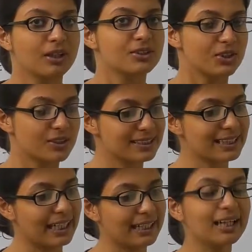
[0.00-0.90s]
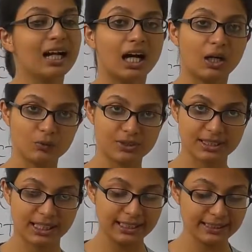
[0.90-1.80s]
So you are saying
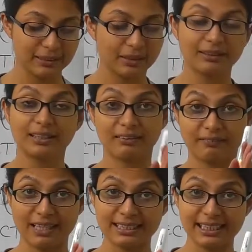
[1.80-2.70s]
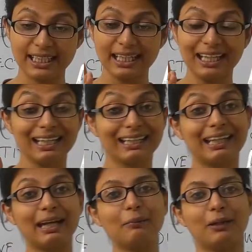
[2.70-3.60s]
outside darwaze
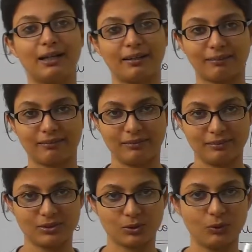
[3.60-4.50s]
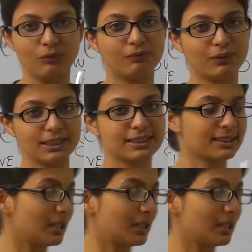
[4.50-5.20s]
ke bahar. So first